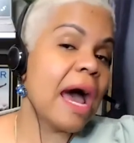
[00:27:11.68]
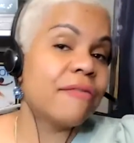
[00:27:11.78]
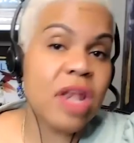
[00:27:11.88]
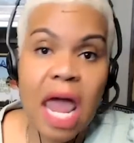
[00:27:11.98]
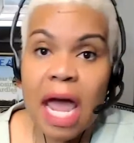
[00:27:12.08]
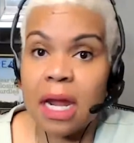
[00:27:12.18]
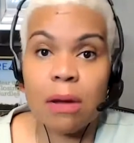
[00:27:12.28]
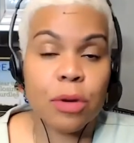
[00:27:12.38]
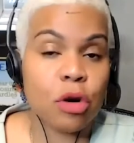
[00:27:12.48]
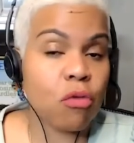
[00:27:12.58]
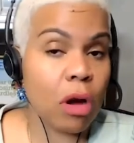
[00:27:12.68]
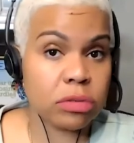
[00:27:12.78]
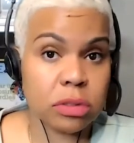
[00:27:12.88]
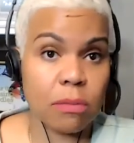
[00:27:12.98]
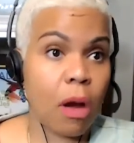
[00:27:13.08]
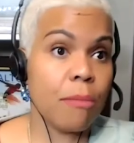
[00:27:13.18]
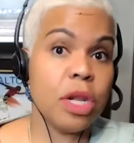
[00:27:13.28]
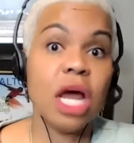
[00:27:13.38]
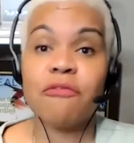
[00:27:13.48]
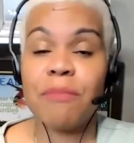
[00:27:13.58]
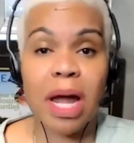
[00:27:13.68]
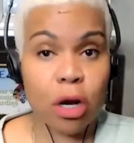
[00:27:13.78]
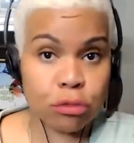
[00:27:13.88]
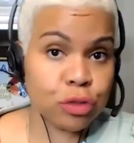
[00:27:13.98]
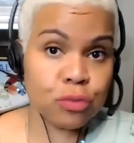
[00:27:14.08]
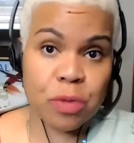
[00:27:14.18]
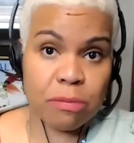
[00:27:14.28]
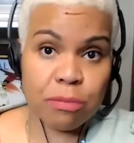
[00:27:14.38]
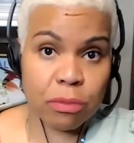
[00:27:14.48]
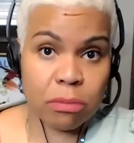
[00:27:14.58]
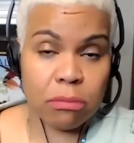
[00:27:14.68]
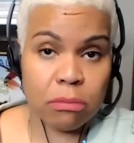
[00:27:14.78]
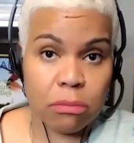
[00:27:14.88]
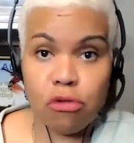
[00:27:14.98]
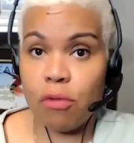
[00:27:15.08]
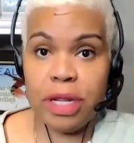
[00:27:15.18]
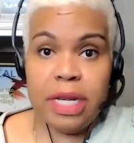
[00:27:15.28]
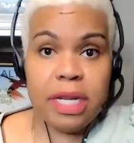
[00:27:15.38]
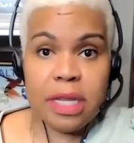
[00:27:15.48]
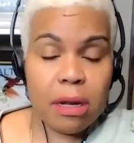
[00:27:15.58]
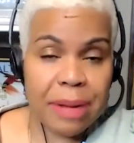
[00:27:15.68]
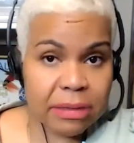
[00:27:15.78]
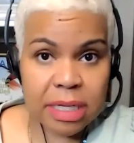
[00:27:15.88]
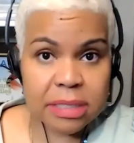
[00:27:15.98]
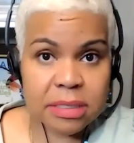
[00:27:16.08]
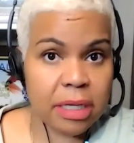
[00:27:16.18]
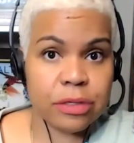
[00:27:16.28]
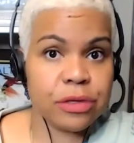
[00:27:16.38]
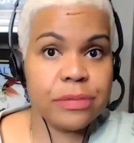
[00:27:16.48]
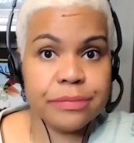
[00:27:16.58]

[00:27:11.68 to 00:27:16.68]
I've not come across, none of my go-to people know anything about that sector.